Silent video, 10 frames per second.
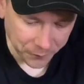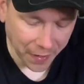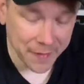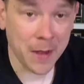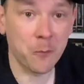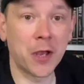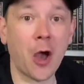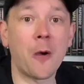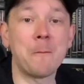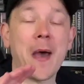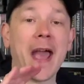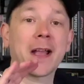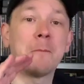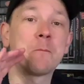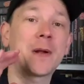And then we're going back
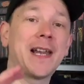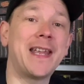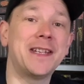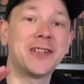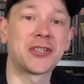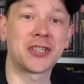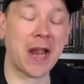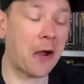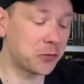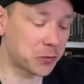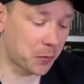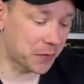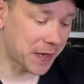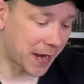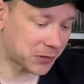complete nostalgia with
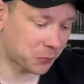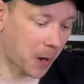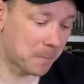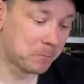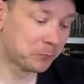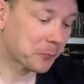the next one.